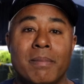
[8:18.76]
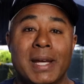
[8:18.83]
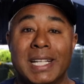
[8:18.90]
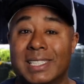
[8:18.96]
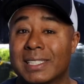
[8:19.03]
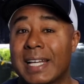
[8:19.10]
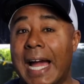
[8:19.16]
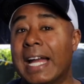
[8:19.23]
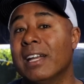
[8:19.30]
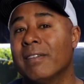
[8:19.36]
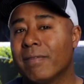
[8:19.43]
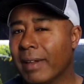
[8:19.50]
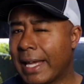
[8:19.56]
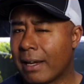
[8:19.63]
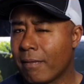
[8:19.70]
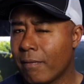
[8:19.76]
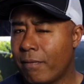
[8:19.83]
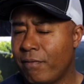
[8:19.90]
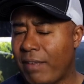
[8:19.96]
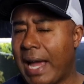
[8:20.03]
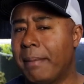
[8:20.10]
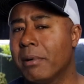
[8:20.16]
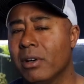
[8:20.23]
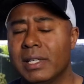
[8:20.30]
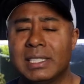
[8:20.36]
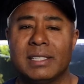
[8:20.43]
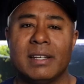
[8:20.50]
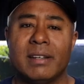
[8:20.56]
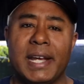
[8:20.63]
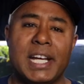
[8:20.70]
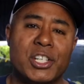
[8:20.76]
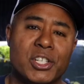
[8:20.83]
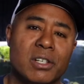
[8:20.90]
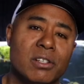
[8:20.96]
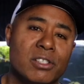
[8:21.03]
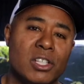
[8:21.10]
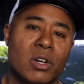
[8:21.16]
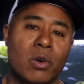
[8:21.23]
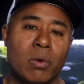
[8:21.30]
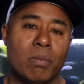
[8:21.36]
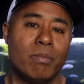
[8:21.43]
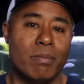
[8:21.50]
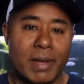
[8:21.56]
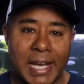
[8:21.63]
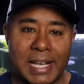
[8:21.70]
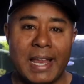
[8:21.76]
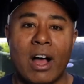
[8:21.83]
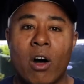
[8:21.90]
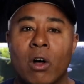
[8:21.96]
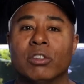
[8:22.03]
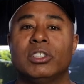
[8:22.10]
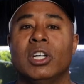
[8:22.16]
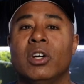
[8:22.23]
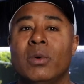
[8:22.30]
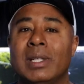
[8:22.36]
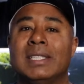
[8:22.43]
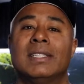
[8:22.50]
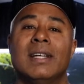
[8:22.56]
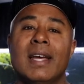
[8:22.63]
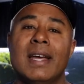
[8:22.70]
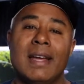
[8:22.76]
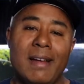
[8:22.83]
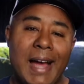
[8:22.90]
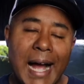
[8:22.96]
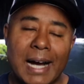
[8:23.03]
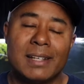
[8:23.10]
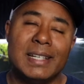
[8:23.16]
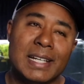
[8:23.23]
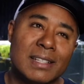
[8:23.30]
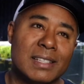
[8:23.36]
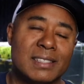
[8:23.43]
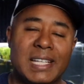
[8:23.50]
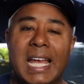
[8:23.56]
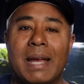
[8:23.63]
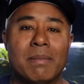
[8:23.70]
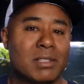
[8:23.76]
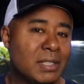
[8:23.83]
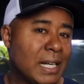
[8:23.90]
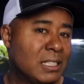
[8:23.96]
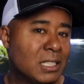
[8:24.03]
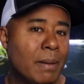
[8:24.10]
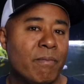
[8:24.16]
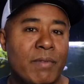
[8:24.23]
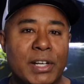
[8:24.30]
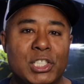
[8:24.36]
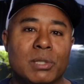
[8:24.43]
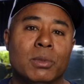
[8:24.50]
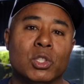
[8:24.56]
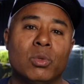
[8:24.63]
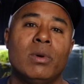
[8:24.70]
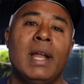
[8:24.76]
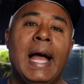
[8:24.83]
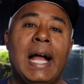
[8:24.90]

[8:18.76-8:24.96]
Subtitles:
it's kind of like fibrous in nature. So it also is acting the same as like some vegetables would